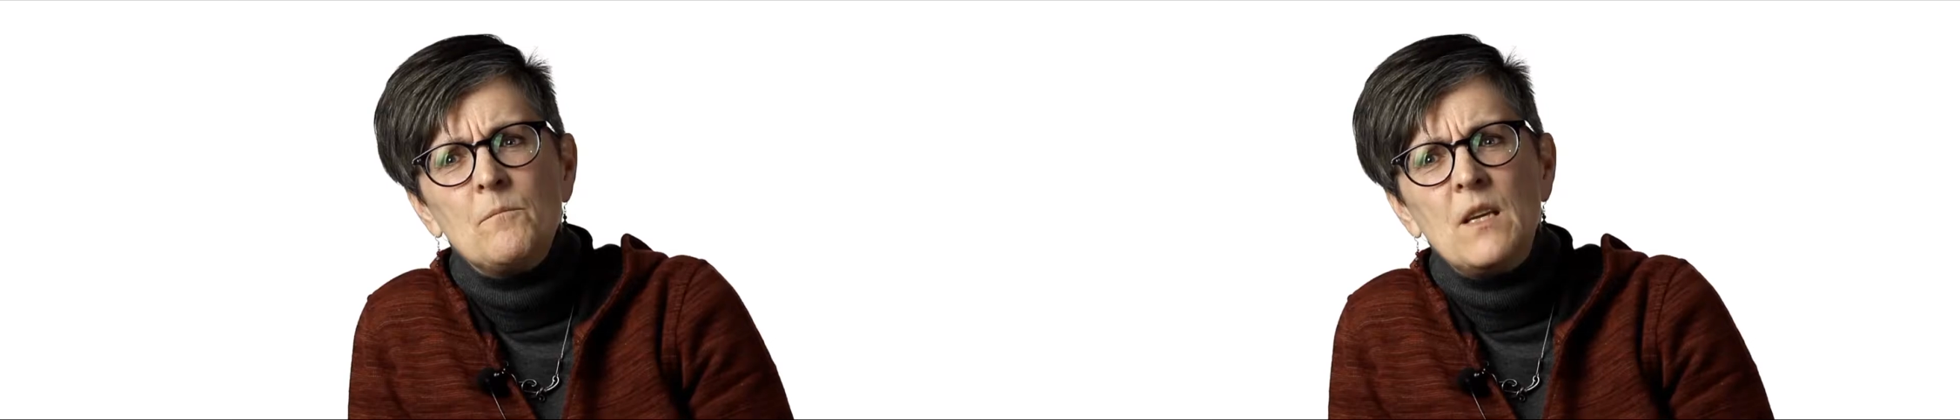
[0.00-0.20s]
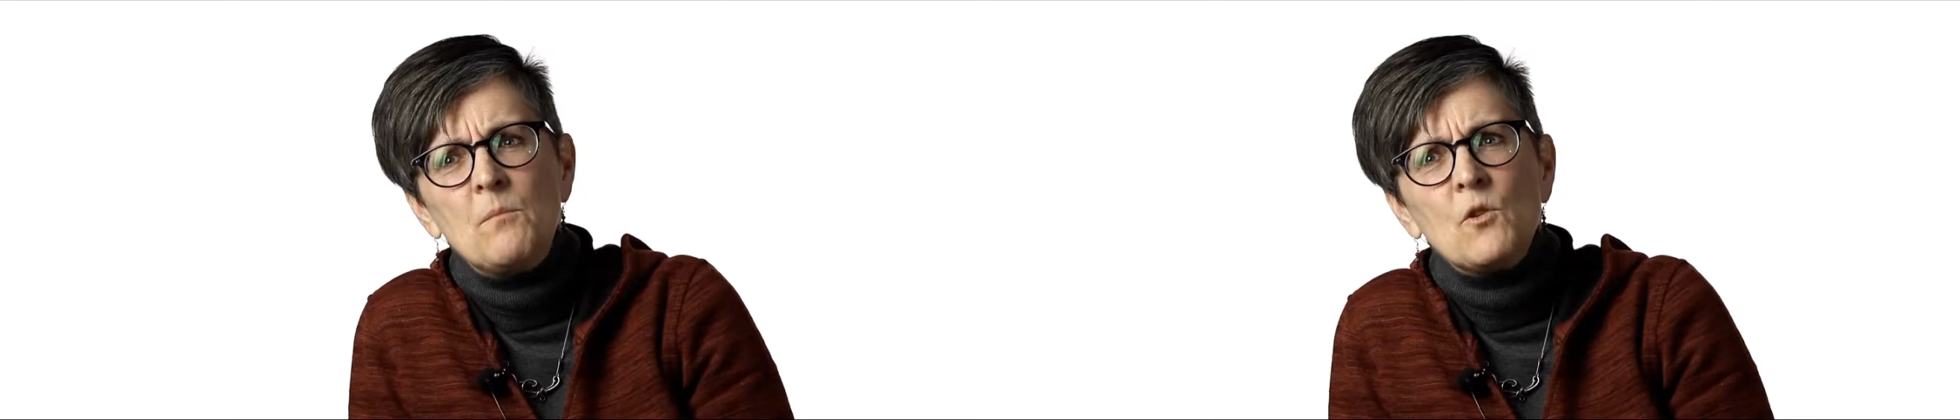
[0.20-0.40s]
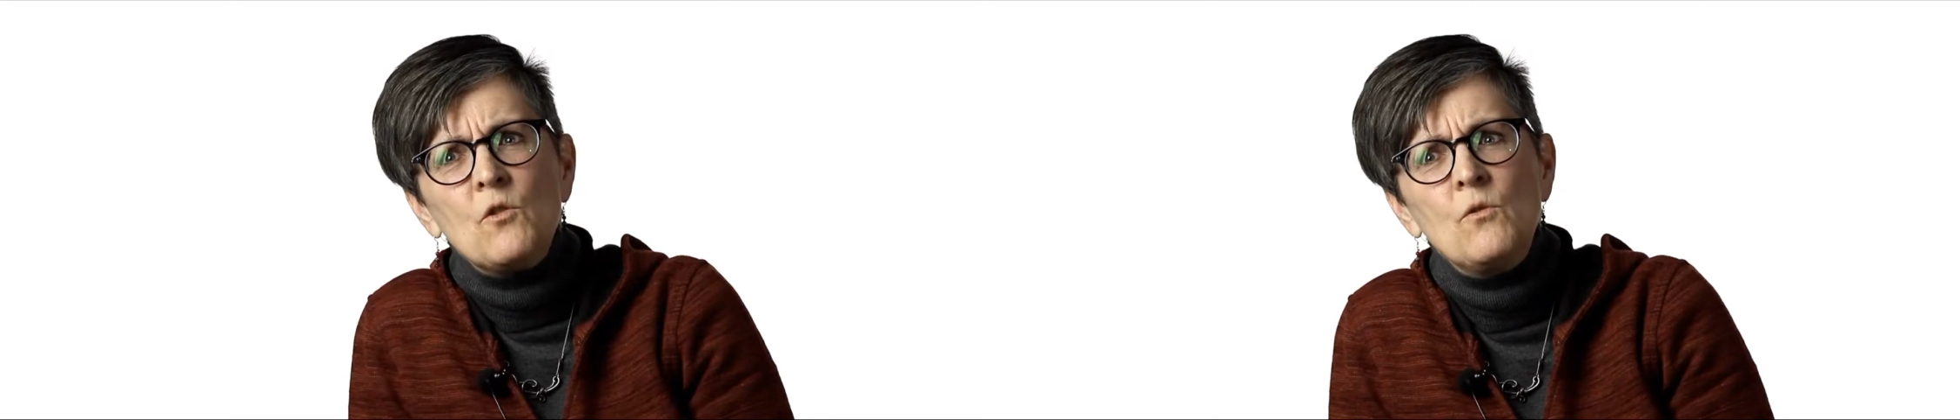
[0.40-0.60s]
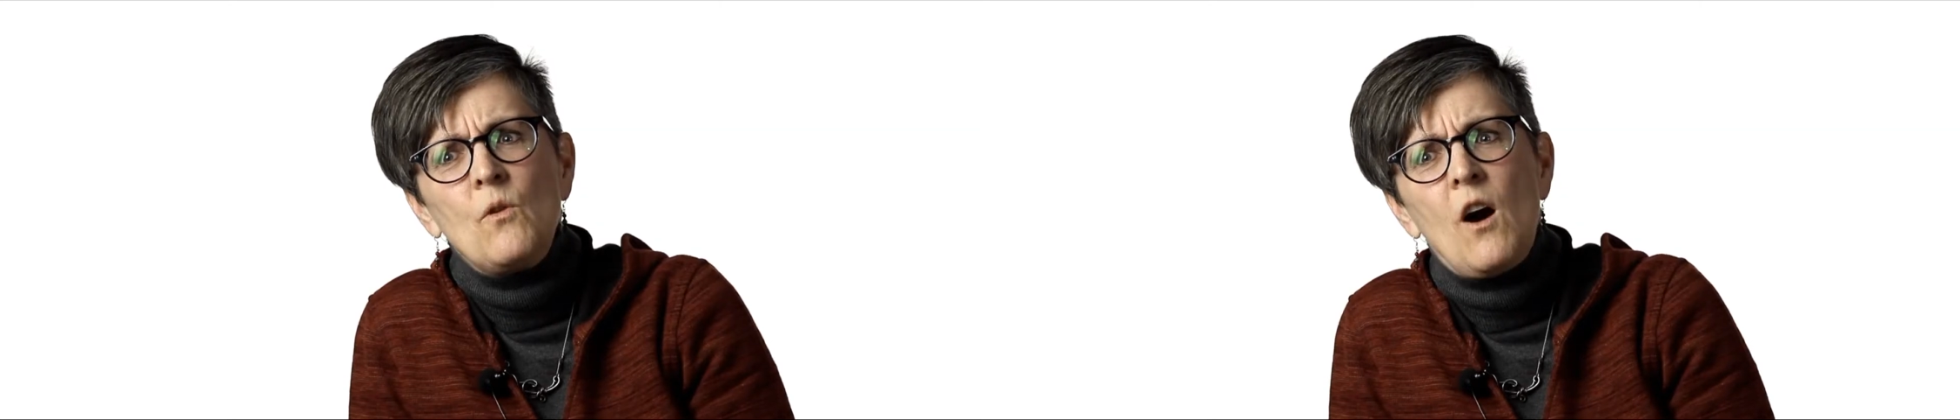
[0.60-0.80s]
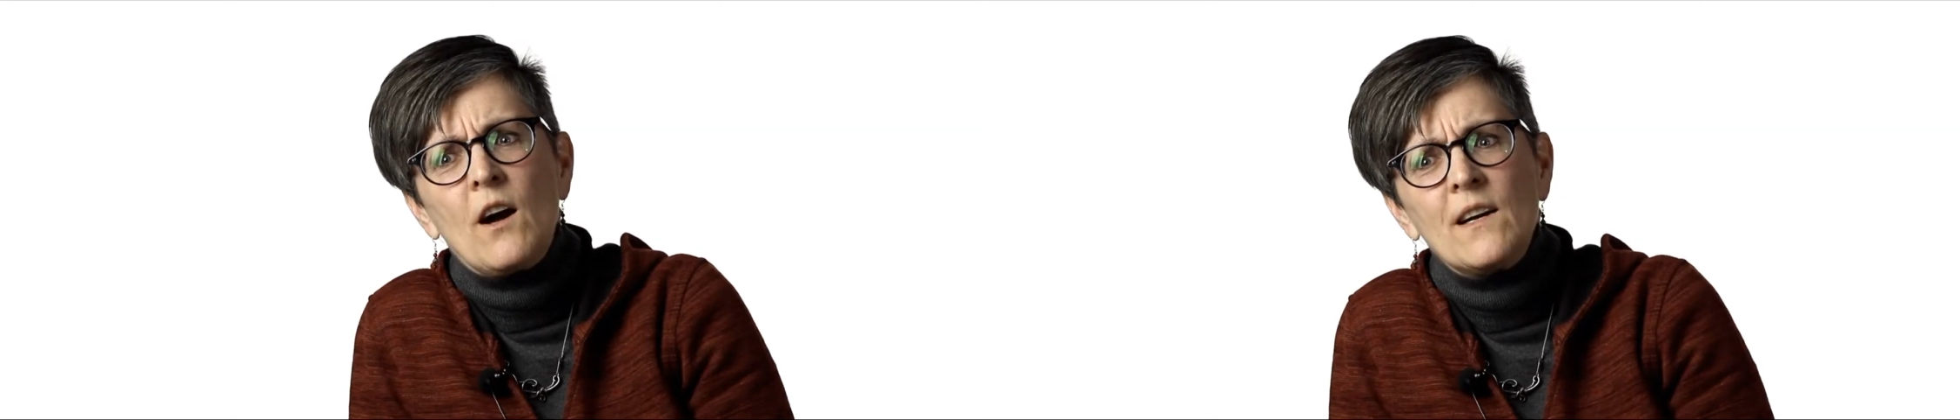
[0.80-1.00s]
people who
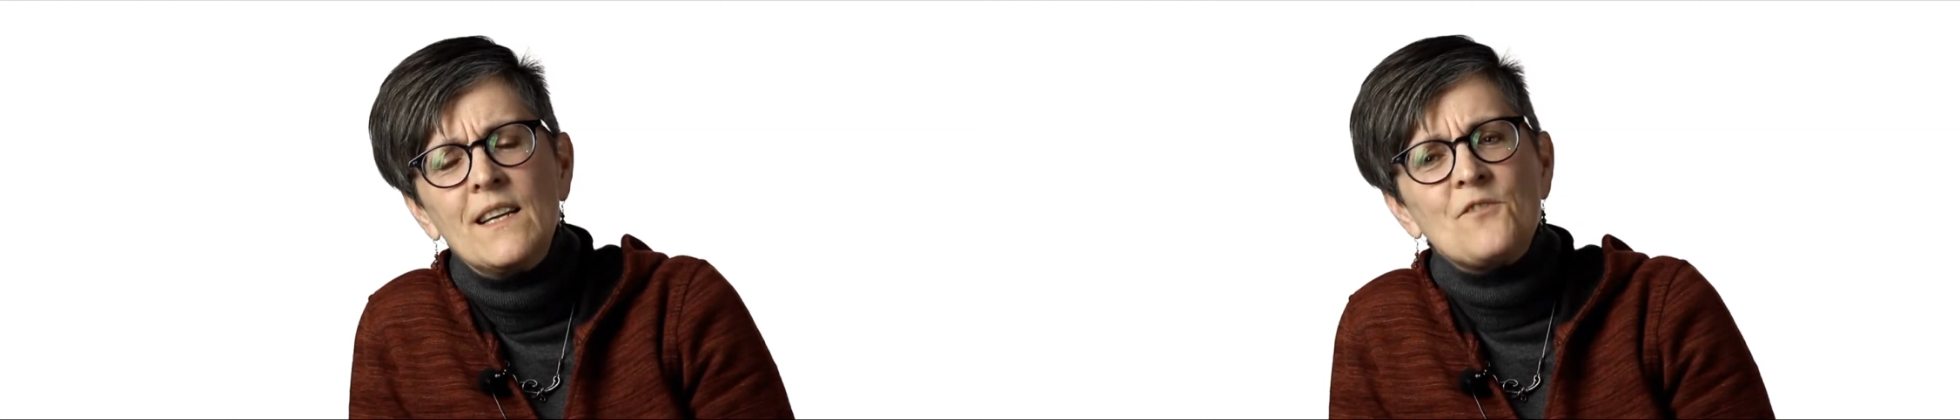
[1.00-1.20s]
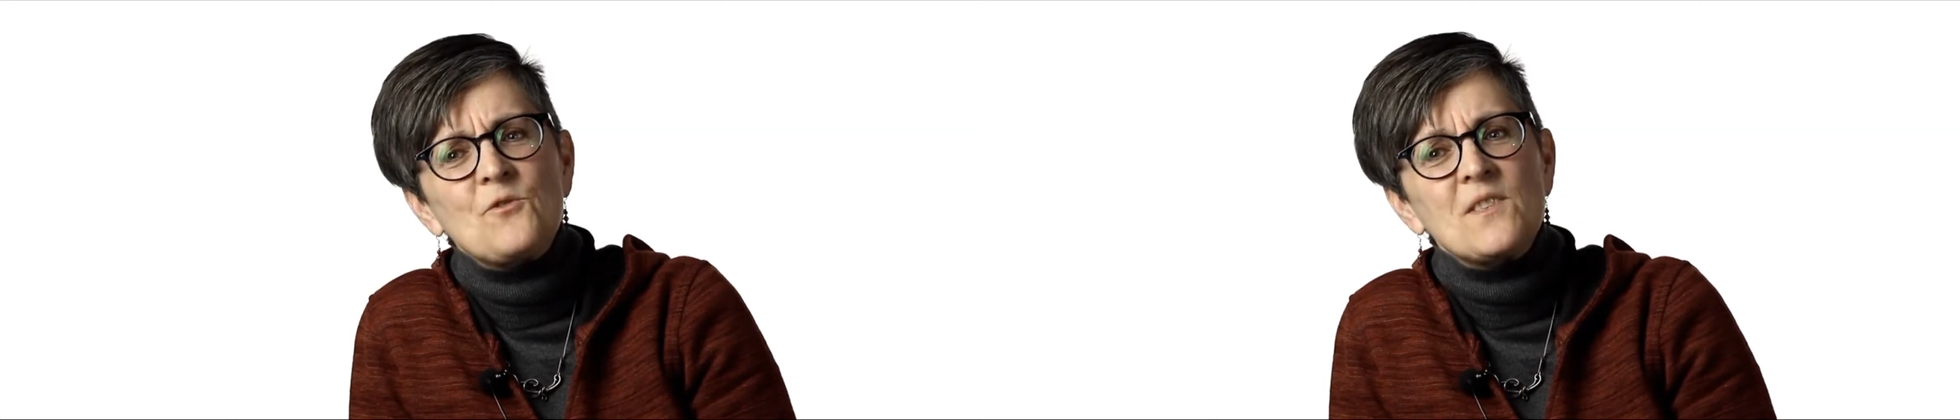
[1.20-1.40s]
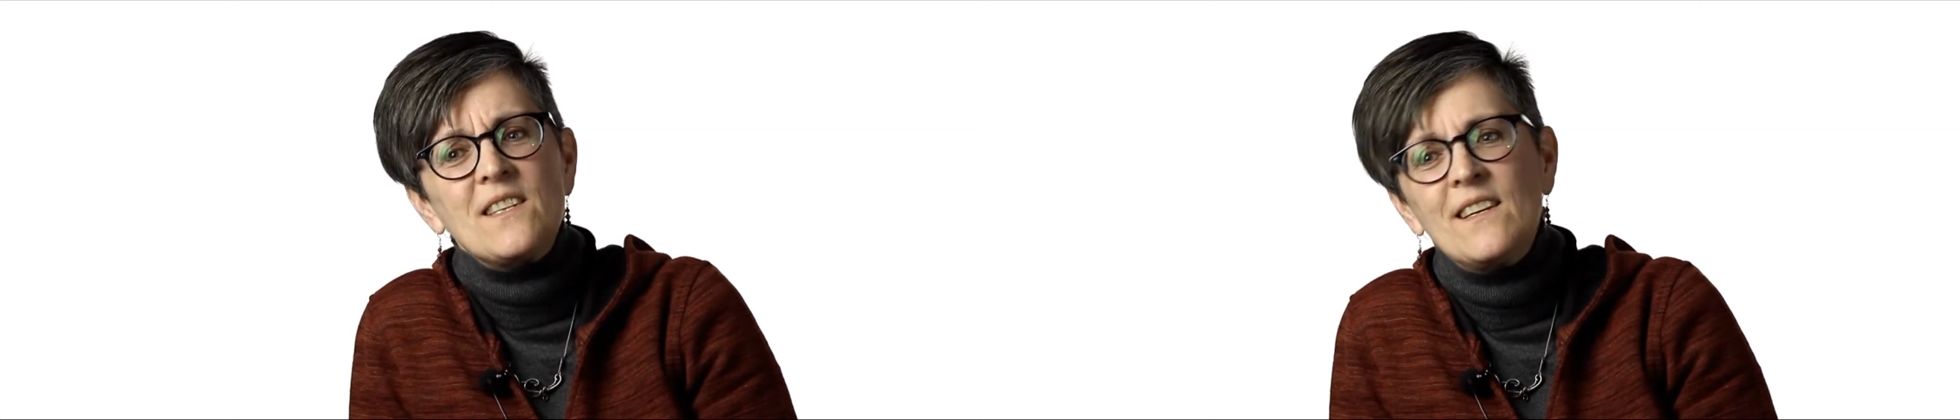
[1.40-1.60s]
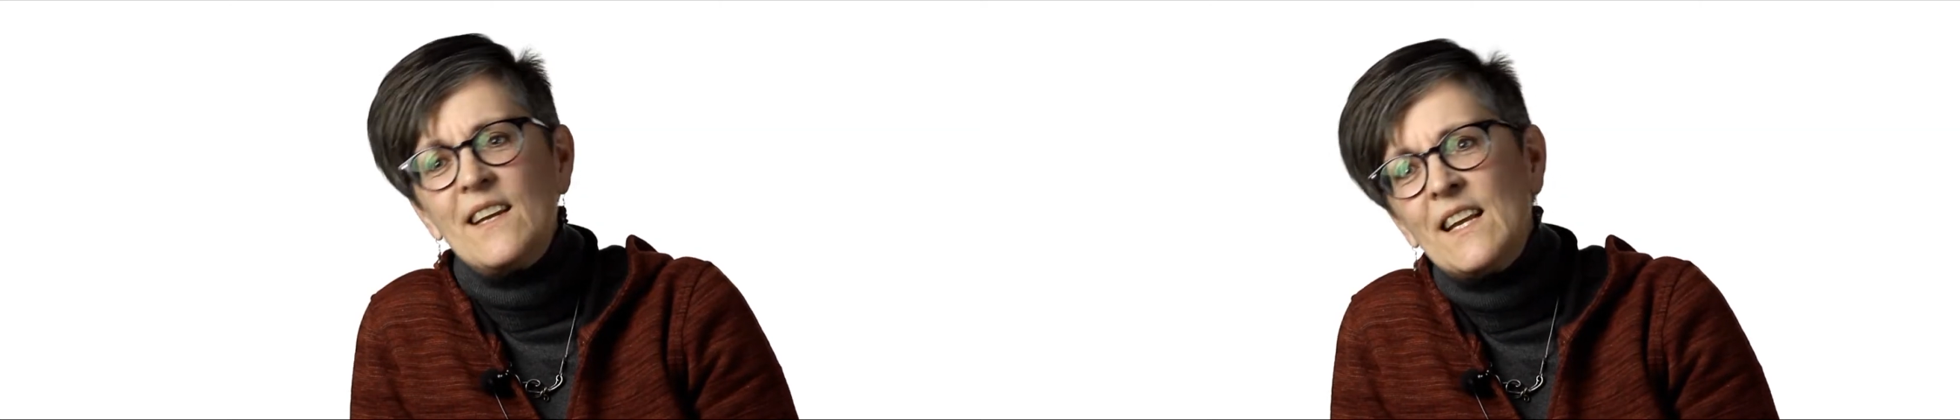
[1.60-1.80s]
are interested